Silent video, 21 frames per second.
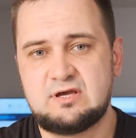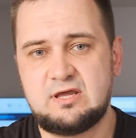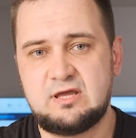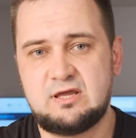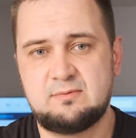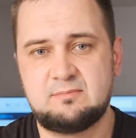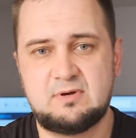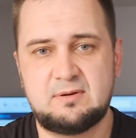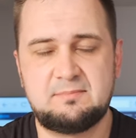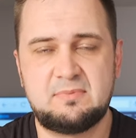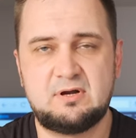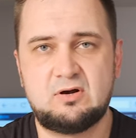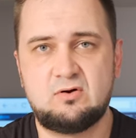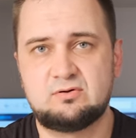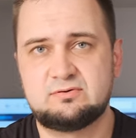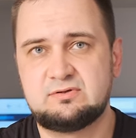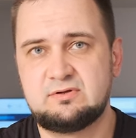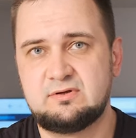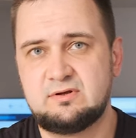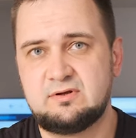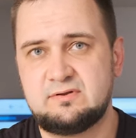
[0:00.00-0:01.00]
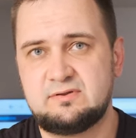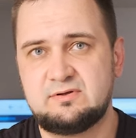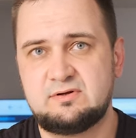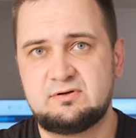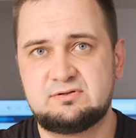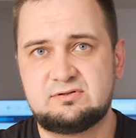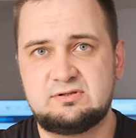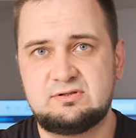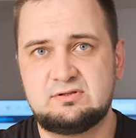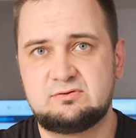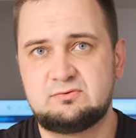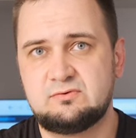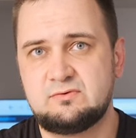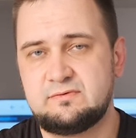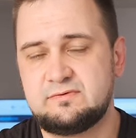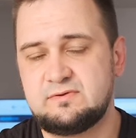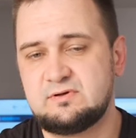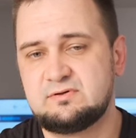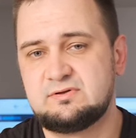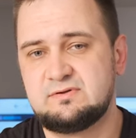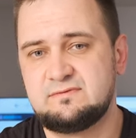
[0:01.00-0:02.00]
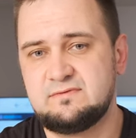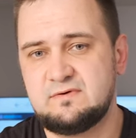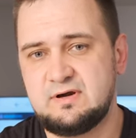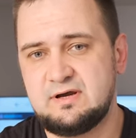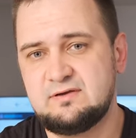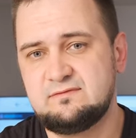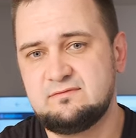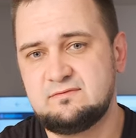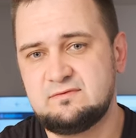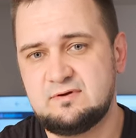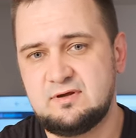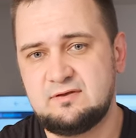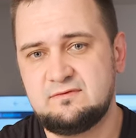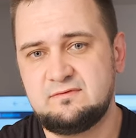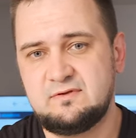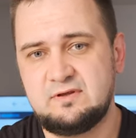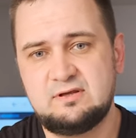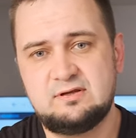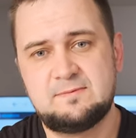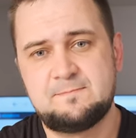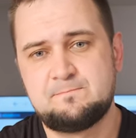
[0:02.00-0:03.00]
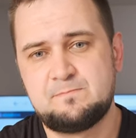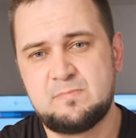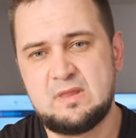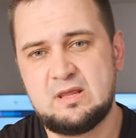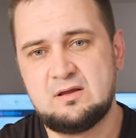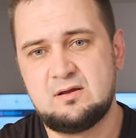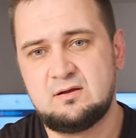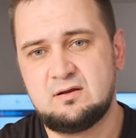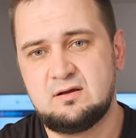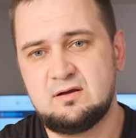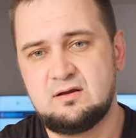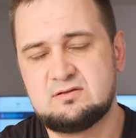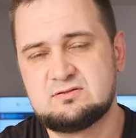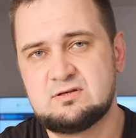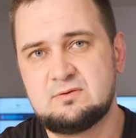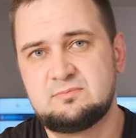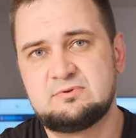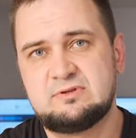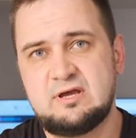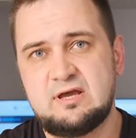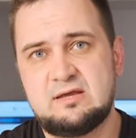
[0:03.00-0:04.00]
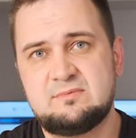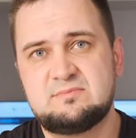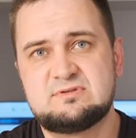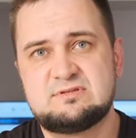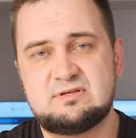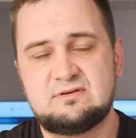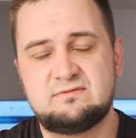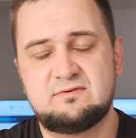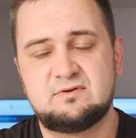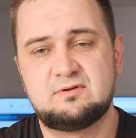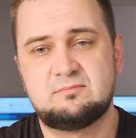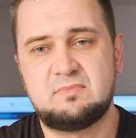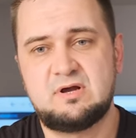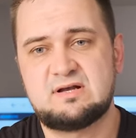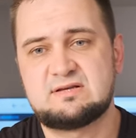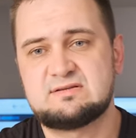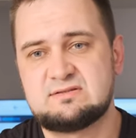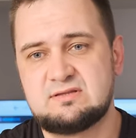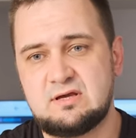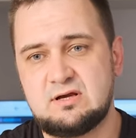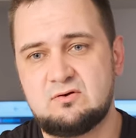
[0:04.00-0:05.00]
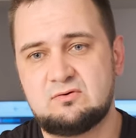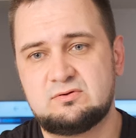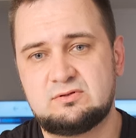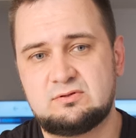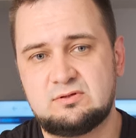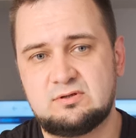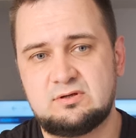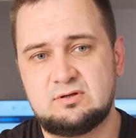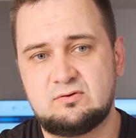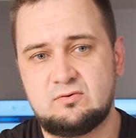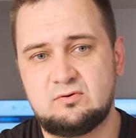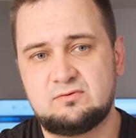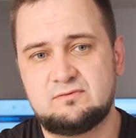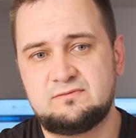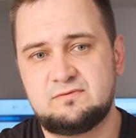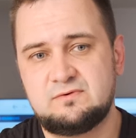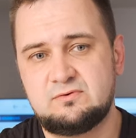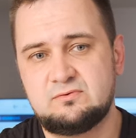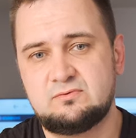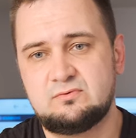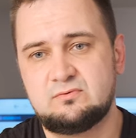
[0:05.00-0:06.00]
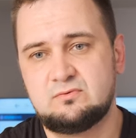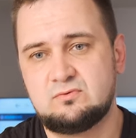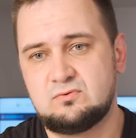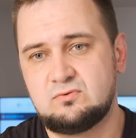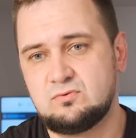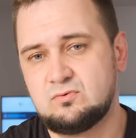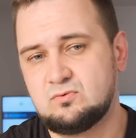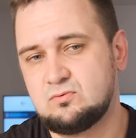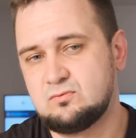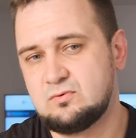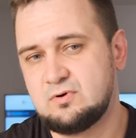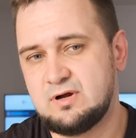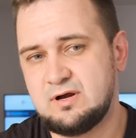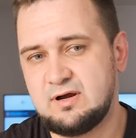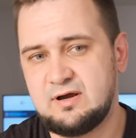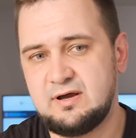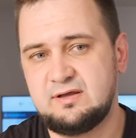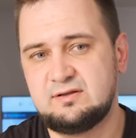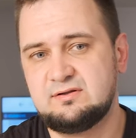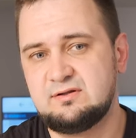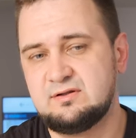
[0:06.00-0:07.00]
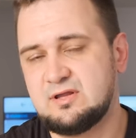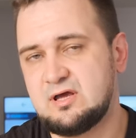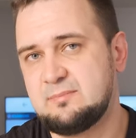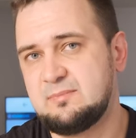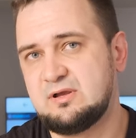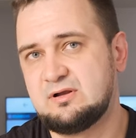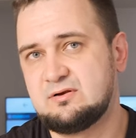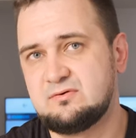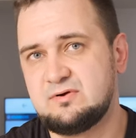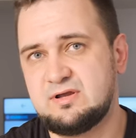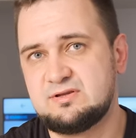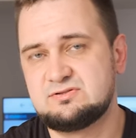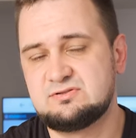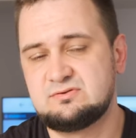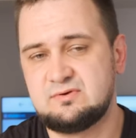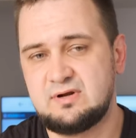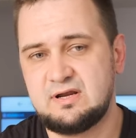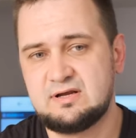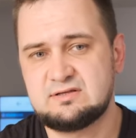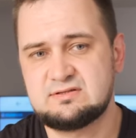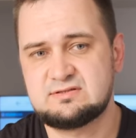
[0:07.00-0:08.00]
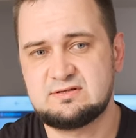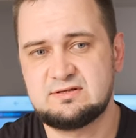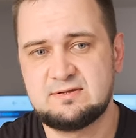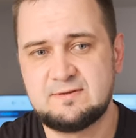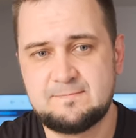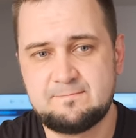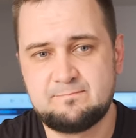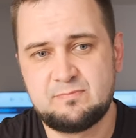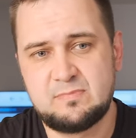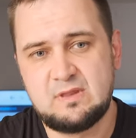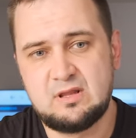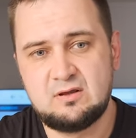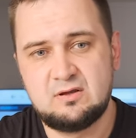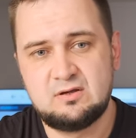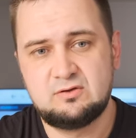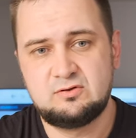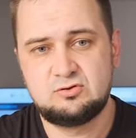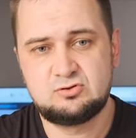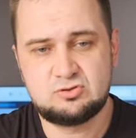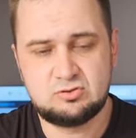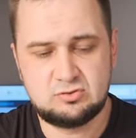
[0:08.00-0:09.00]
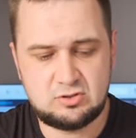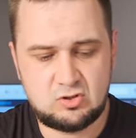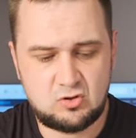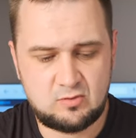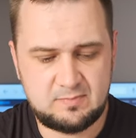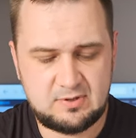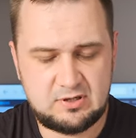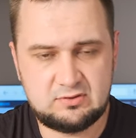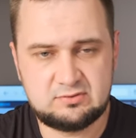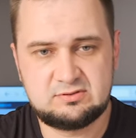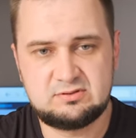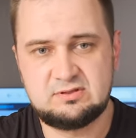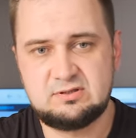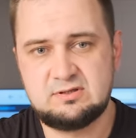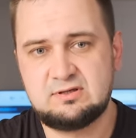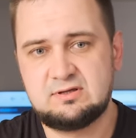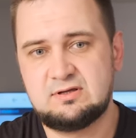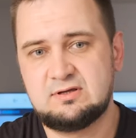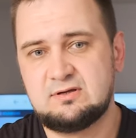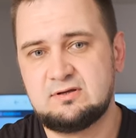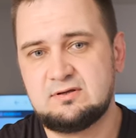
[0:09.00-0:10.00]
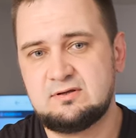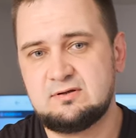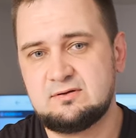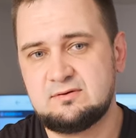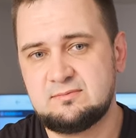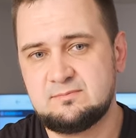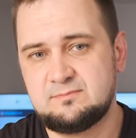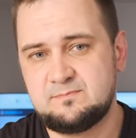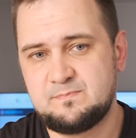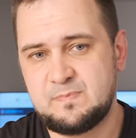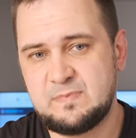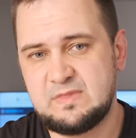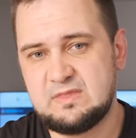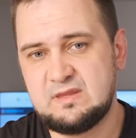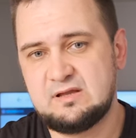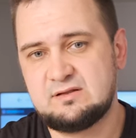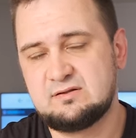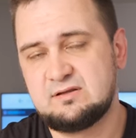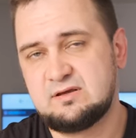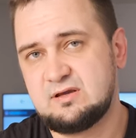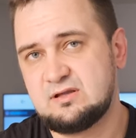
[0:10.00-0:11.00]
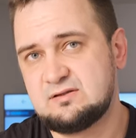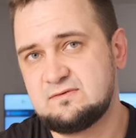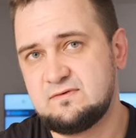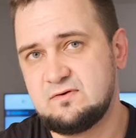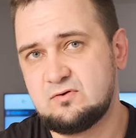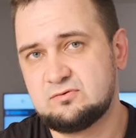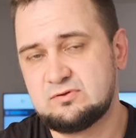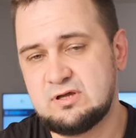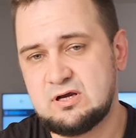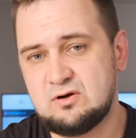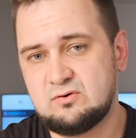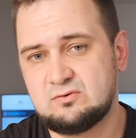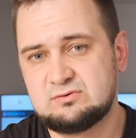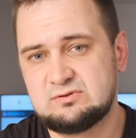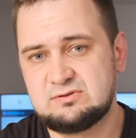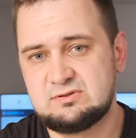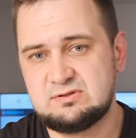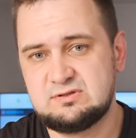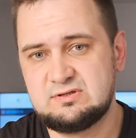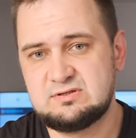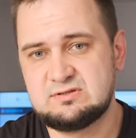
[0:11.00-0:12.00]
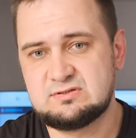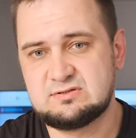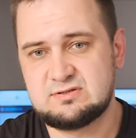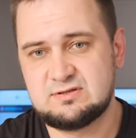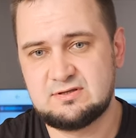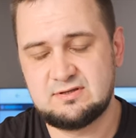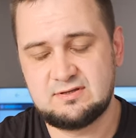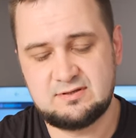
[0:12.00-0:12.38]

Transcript: I am about 30 to 35, I think. And sometimes even maxed out on few high dynamic range tracks. You should know about that the headphone out is